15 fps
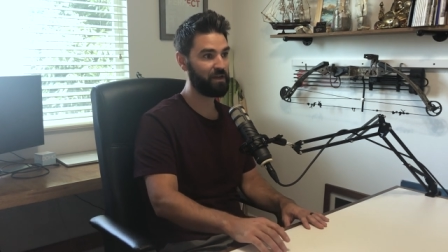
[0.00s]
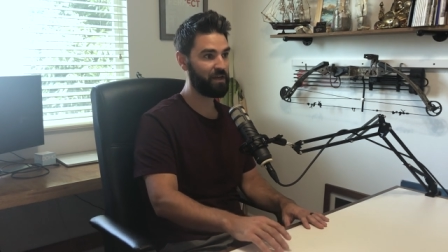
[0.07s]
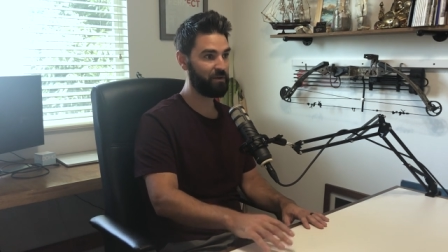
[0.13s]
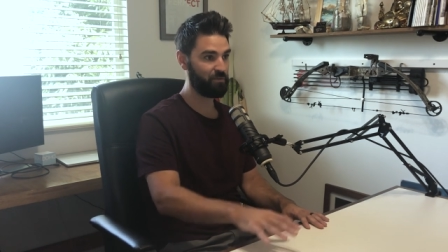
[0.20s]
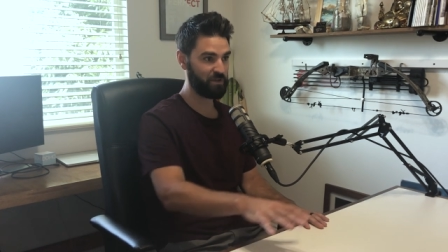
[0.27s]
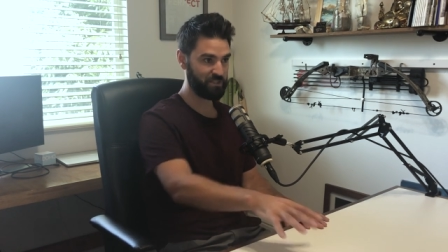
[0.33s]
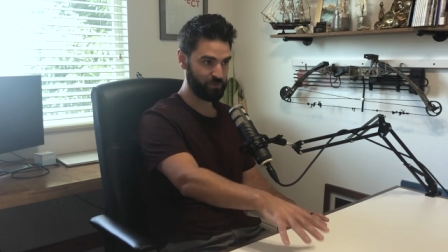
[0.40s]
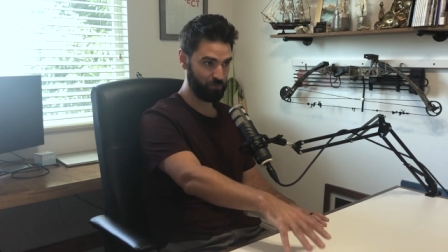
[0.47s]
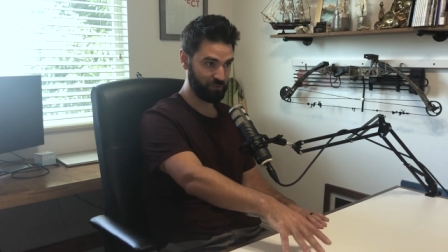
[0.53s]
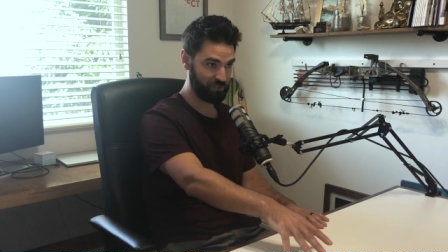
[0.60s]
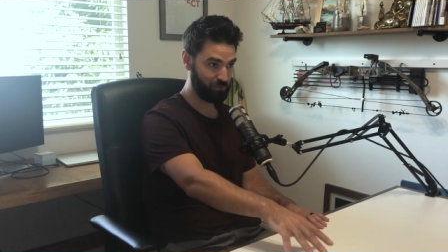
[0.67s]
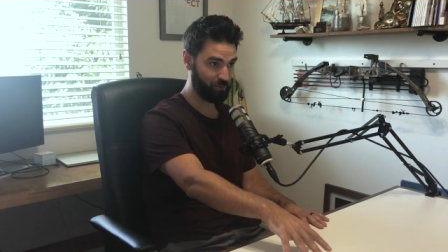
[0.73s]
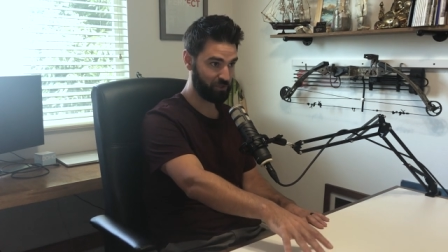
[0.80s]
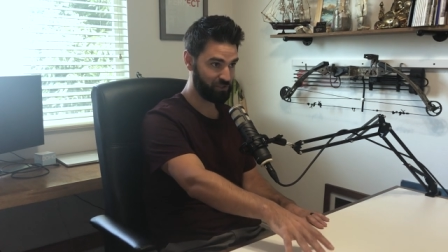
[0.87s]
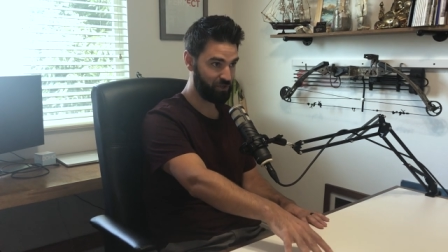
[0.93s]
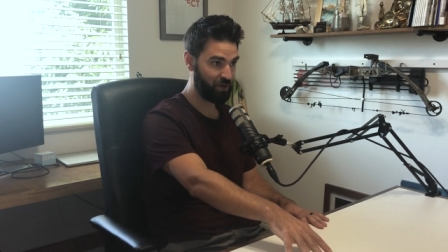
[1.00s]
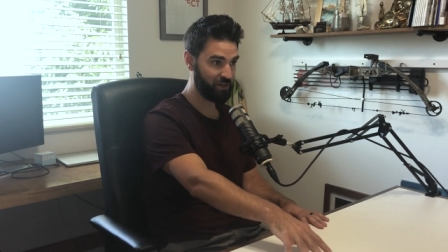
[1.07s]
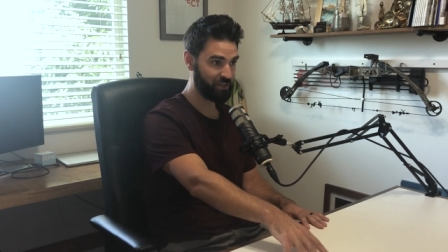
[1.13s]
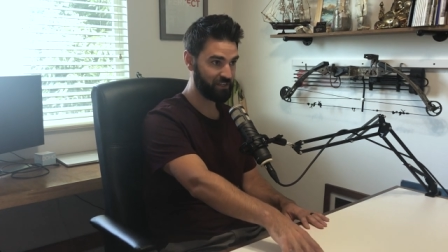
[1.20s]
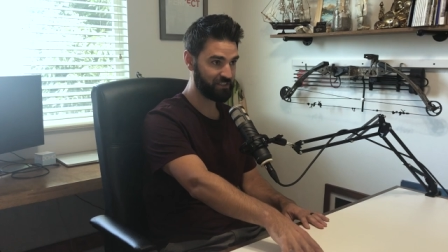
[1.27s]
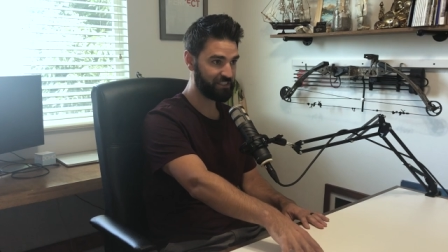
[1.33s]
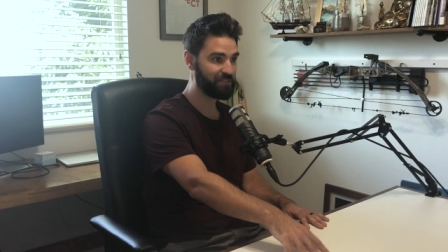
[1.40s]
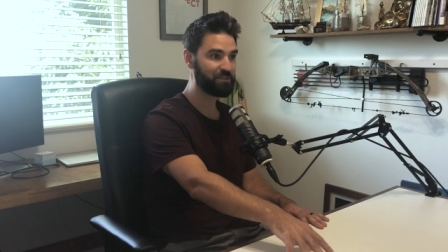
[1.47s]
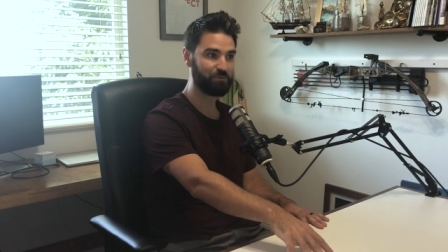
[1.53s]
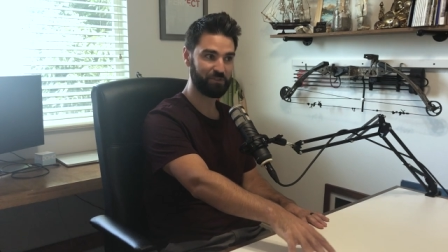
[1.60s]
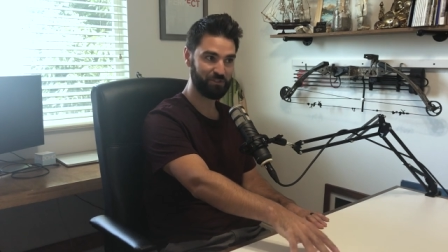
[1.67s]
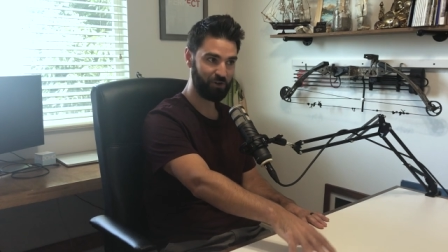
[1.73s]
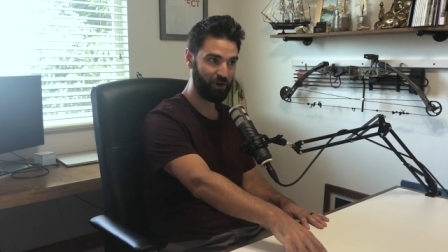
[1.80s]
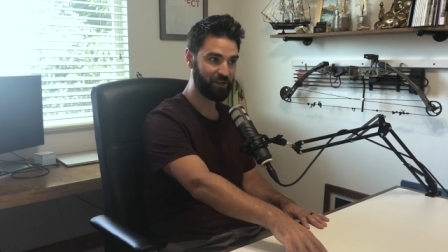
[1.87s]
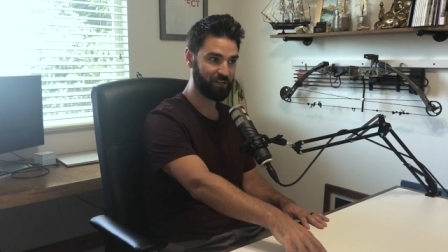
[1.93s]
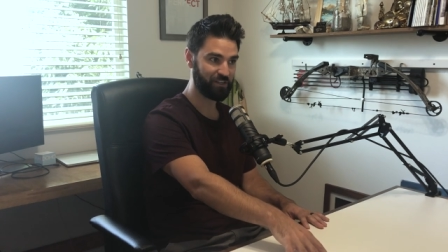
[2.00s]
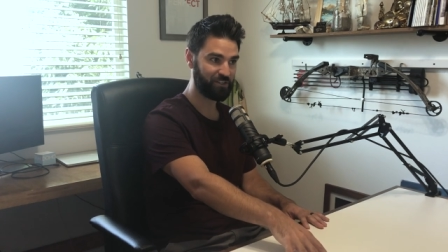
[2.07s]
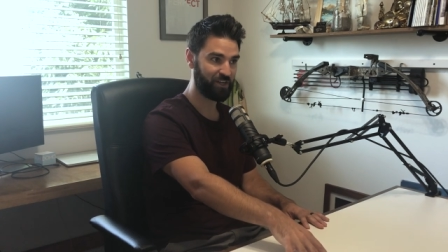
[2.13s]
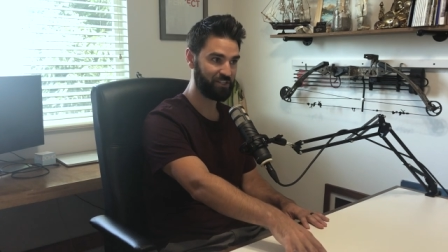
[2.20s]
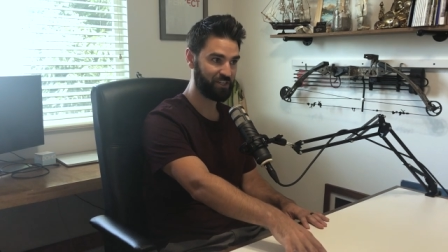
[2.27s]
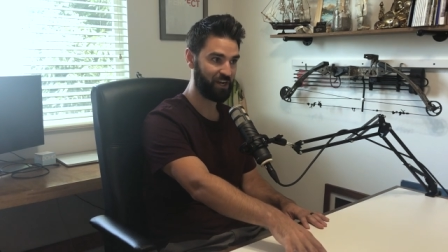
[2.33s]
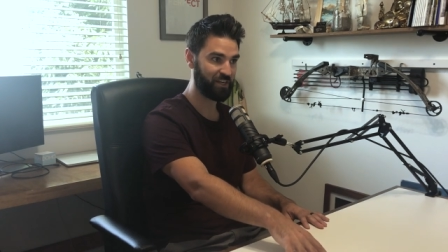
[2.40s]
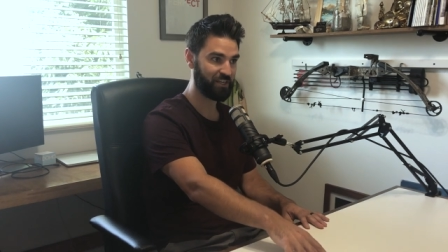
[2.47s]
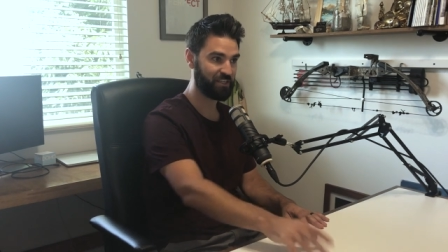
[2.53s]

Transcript: We, we, are starting, it sounds like we're starting to touch on it.